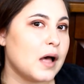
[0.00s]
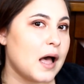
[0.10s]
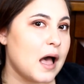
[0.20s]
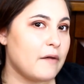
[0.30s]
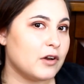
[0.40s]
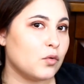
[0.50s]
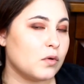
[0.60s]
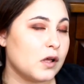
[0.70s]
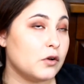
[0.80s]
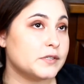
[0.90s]
having
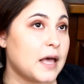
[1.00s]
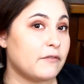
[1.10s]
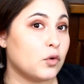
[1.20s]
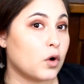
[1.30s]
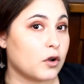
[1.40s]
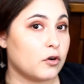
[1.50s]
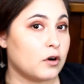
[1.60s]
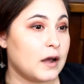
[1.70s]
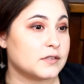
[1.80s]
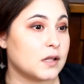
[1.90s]
to work on her
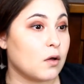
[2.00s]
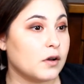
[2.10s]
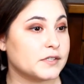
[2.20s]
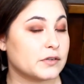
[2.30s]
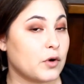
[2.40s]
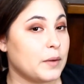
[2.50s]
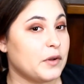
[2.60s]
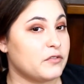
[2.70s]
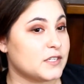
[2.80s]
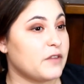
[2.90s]
house and lost quite a
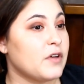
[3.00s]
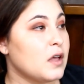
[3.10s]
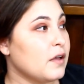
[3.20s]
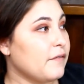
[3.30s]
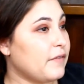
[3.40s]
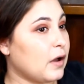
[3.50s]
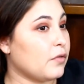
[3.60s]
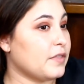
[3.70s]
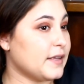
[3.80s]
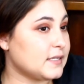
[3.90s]
bit of stuff,
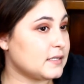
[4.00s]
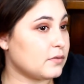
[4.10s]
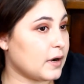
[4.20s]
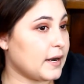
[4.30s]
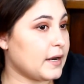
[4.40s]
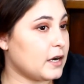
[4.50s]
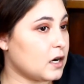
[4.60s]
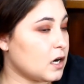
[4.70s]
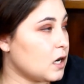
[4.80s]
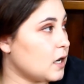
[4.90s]
found this right
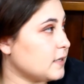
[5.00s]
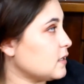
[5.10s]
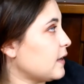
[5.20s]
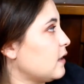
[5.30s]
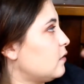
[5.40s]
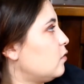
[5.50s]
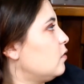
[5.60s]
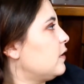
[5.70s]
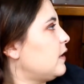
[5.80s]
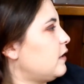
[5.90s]
here. It's like a
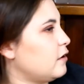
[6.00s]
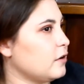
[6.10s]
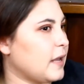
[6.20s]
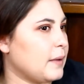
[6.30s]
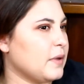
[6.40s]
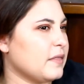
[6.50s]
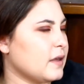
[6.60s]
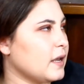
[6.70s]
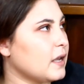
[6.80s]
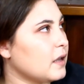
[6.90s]
little entertainment
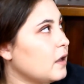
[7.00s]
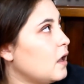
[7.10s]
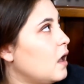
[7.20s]
thing.